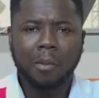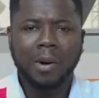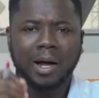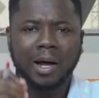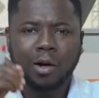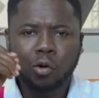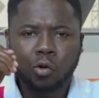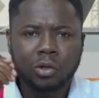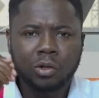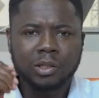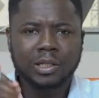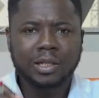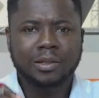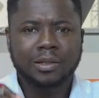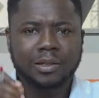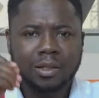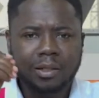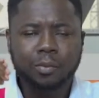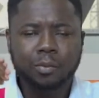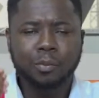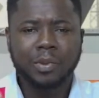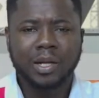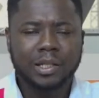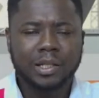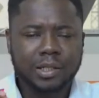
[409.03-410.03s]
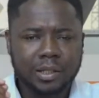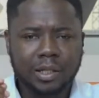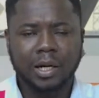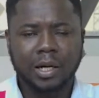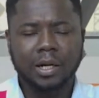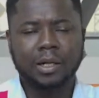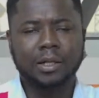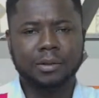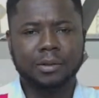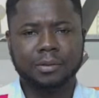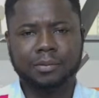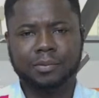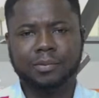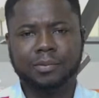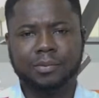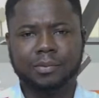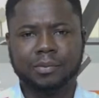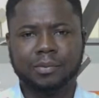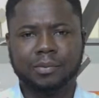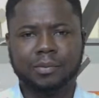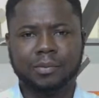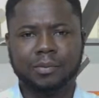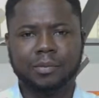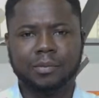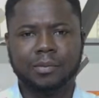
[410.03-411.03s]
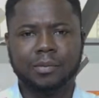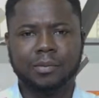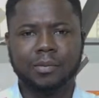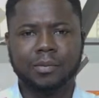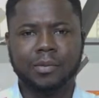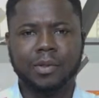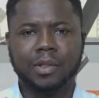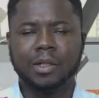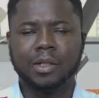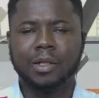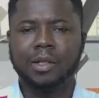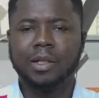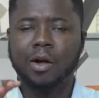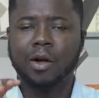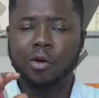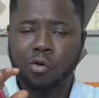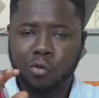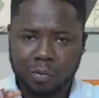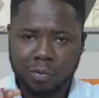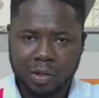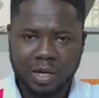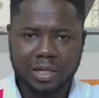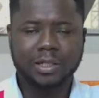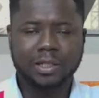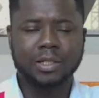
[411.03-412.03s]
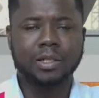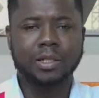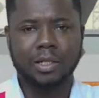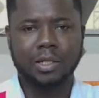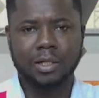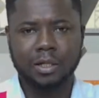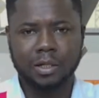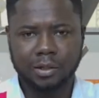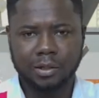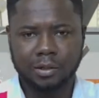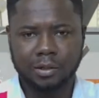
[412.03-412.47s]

logistics manager. Now who brass here?